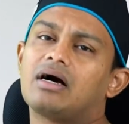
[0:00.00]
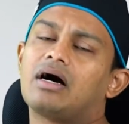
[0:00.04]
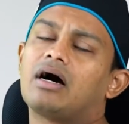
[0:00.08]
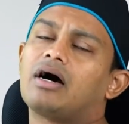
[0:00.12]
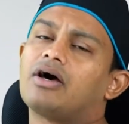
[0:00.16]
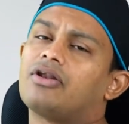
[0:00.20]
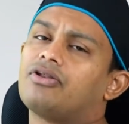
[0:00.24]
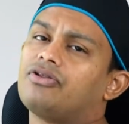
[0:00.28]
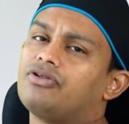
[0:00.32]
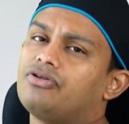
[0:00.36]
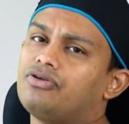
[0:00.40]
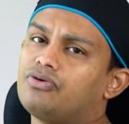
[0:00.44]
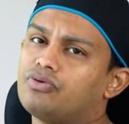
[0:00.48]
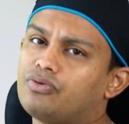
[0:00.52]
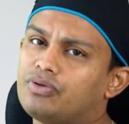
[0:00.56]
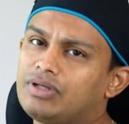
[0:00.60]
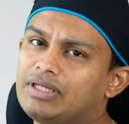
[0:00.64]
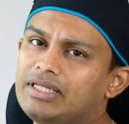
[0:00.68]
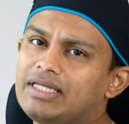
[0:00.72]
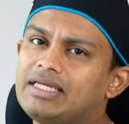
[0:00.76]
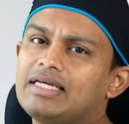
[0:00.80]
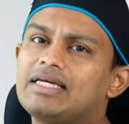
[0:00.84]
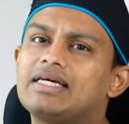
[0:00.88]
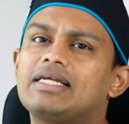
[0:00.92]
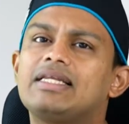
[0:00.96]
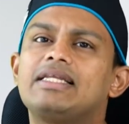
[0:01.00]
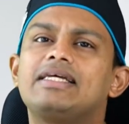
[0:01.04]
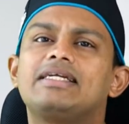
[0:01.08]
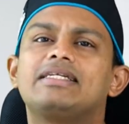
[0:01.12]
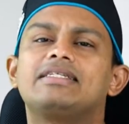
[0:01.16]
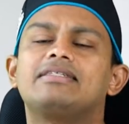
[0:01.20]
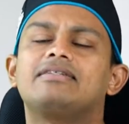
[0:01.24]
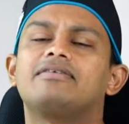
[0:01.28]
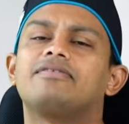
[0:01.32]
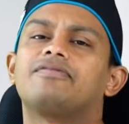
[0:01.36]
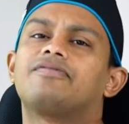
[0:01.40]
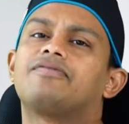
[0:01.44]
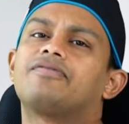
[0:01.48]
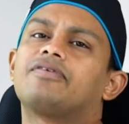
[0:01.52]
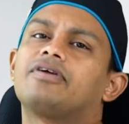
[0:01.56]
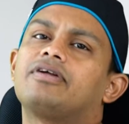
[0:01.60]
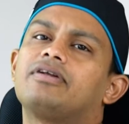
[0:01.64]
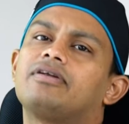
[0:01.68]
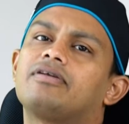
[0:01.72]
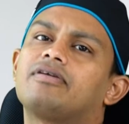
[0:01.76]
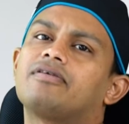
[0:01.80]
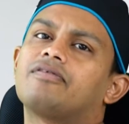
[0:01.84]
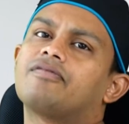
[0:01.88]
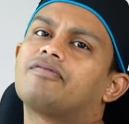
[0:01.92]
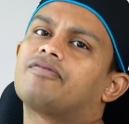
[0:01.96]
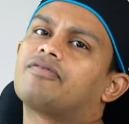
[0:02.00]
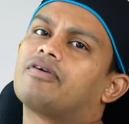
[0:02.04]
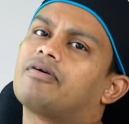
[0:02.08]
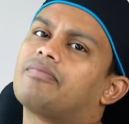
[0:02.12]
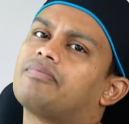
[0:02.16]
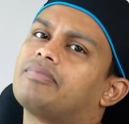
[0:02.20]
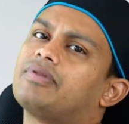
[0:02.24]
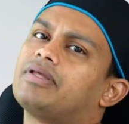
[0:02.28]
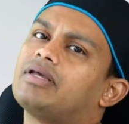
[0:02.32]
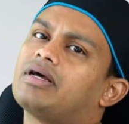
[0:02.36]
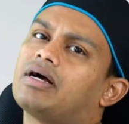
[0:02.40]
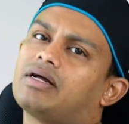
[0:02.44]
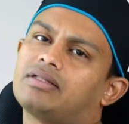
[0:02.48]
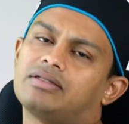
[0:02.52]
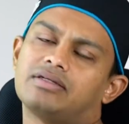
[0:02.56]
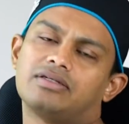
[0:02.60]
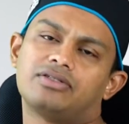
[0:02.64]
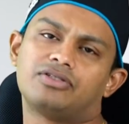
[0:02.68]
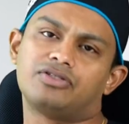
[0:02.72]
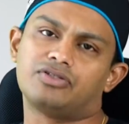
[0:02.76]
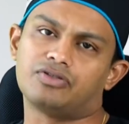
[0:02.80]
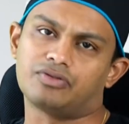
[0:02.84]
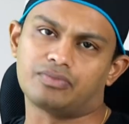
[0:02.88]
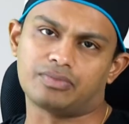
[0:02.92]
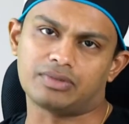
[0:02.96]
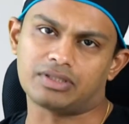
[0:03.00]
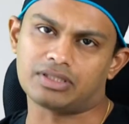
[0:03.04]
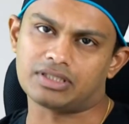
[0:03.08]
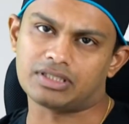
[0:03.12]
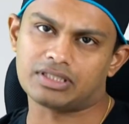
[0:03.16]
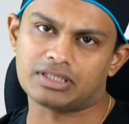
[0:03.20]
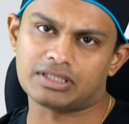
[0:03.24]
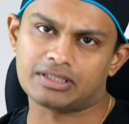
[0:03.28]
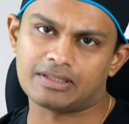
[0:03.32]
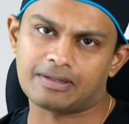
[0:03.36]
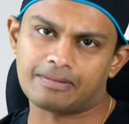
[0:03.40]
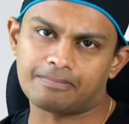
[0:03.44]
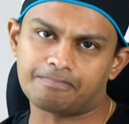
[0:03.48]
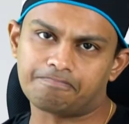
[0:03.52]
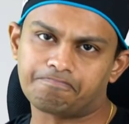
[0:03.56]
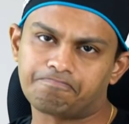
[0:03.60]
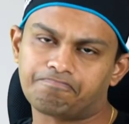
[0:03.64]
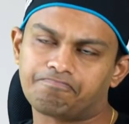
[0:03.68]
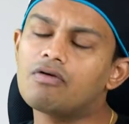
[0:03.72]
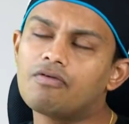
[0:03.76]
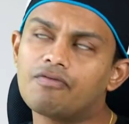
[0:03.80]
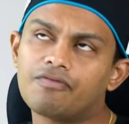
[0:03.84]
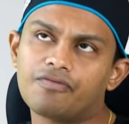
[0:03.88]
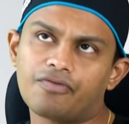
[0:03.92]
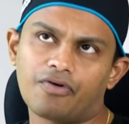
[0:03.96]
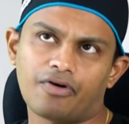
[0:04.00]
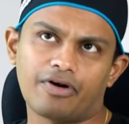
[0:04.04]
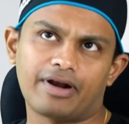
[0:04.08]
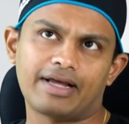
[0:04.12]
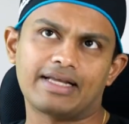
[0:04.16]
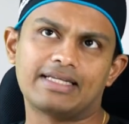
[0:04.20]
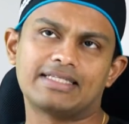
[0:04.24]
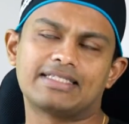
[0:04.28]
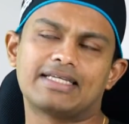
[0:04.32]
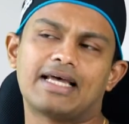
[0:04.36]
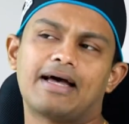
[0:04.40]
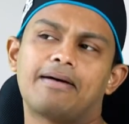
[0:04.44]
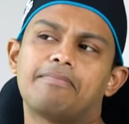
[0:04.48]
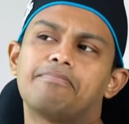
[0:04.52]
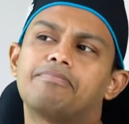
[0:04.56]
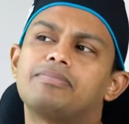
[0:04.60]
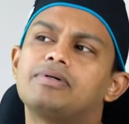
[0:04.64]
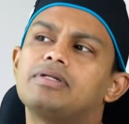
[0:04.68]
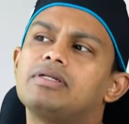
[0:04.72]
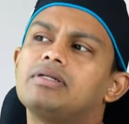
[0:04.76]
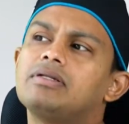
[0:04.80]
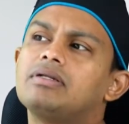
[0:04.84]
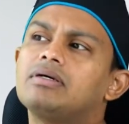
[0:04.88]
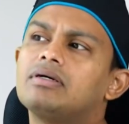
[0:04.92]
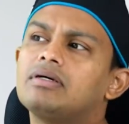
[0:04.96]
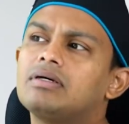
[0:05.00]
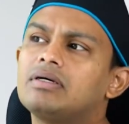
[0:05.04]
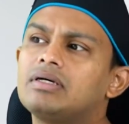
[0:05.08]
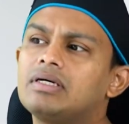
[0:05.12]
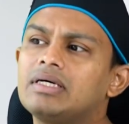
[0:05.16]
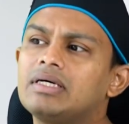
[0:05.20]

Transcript: are uniquely different from the other tumors. For example,